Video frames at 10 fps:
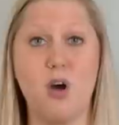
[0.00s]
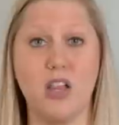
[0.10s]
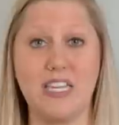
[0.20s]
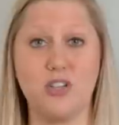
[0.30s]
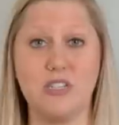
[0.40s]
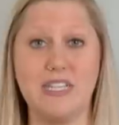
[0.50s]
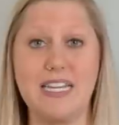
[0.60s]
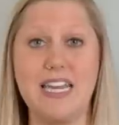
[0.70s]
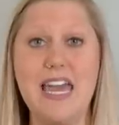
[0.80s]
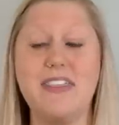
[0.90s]

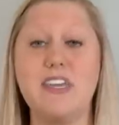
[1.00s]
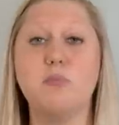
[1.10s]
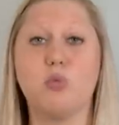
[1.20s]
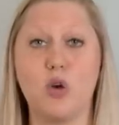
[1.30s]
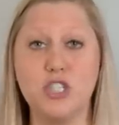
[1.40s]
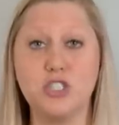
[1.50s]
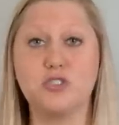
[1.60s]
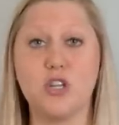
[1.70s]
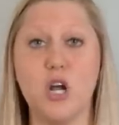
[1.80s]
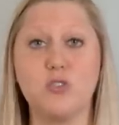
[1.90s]
polyacrylic, the brush
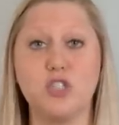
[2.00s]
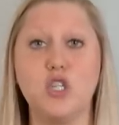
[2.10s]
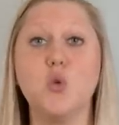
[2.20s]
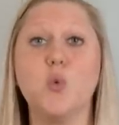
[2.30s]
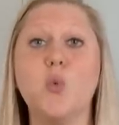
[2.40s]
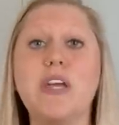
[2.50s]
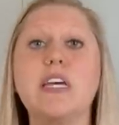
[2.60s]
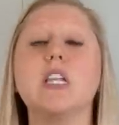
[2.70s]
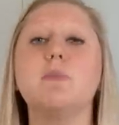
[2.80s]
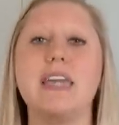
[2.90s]
strokes you
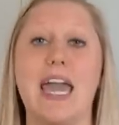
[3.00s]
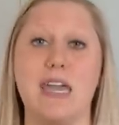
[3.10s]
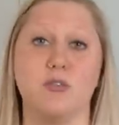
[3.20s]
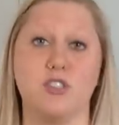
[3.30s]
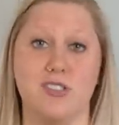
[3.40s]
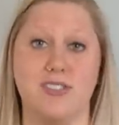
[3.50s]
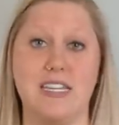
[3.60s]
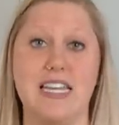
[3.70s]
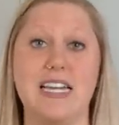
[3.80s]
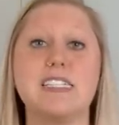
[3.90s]
will be able to
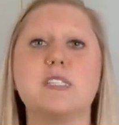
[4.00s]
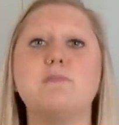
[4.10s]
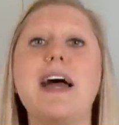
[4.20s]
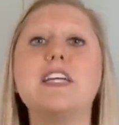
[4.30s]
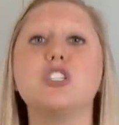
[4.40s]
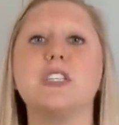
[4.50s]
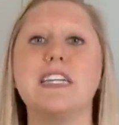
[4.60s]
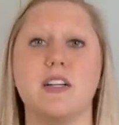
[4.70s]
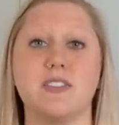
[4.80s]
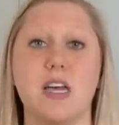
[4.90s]
see, especially
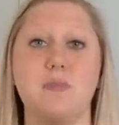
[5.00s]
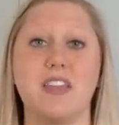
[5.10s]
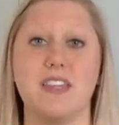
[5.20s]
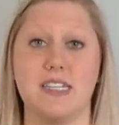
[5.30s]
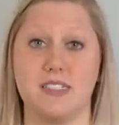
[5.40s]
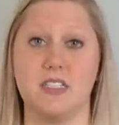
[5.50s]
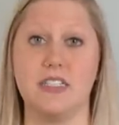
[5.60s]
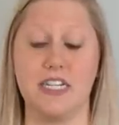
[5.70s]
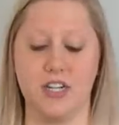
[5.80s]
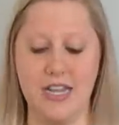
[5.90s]
on something that is
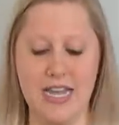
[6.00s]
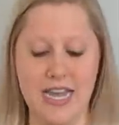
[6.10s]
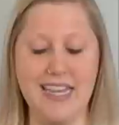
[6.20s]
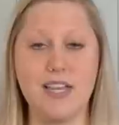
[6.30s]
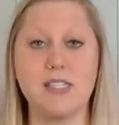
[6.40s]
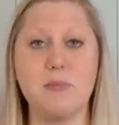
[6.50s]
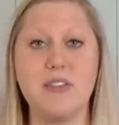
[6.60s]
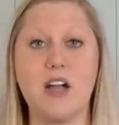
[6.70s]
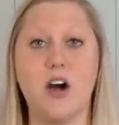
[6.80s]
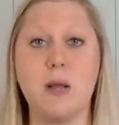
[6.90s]
clear. Now
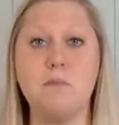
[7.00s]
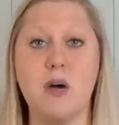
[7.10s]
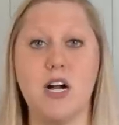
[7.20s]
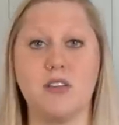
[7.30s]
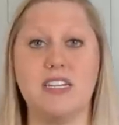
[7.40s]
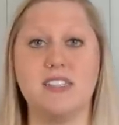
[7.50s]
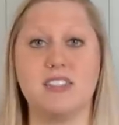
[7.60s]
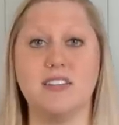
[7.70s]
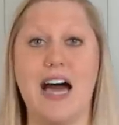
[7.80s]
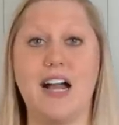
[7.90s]
something on a mug that is
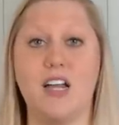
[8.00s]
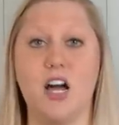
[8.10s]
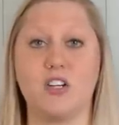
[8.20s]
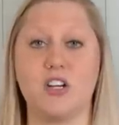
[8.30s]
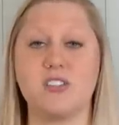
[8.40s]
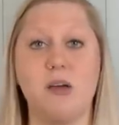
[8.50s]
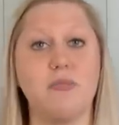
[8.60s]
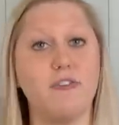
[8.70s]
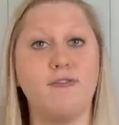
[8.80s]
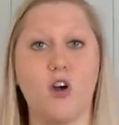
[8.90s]
a light color or
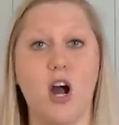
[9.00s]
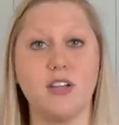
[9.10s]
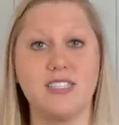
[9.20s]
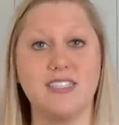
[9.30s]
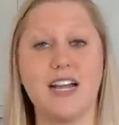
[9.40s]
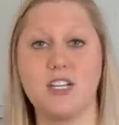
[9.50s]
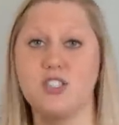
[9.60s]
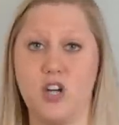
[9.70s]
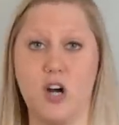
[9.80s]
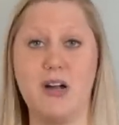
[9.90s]
something frosted like a
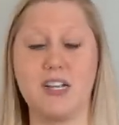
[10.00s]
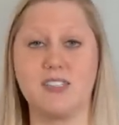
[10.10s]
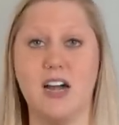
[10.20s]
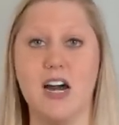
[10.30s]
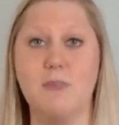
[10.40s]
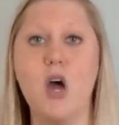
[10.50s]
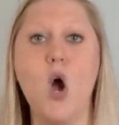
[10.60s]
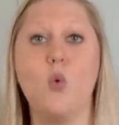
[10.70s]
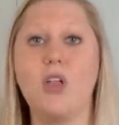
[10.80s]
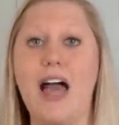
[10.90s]
Starbucks cup
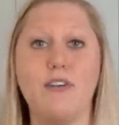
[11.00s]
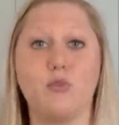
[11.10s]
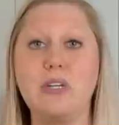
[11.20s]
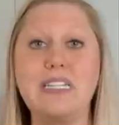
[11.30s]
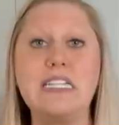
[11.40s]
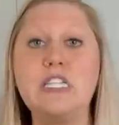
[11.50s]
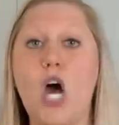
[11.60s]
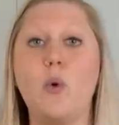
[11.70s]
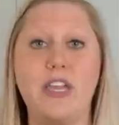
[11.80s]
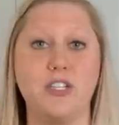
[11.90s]
will have really
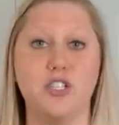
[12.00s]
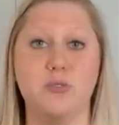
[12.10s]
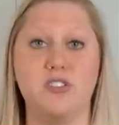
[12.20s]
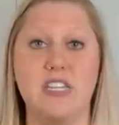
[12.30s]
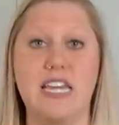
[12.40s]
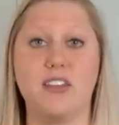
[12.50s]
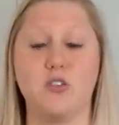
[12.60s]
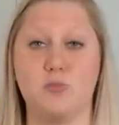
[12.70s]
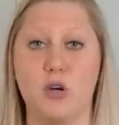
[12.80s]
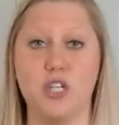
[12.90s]
no issue seeing
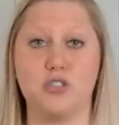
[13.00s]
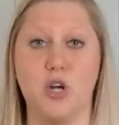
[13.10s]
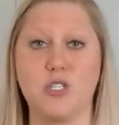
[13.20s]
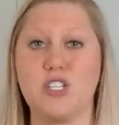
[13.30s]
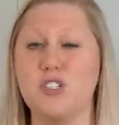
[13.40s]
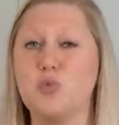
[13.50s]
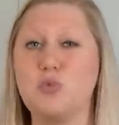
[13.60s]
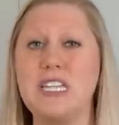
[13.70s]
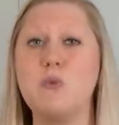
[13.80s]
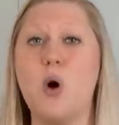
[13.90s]
those brush strokes because you
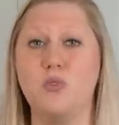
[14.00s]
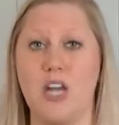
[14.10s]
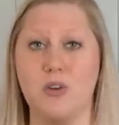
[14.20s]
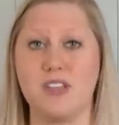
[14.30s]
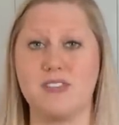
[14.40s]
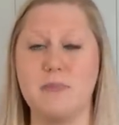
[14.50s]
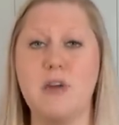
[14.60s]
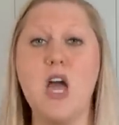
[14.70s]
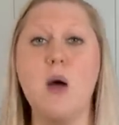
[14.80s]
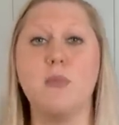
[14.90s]
really won't notice them.
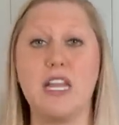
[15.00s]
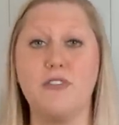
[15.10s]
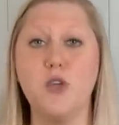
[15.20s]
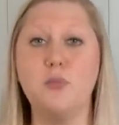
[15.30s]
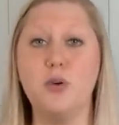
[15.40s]
But if you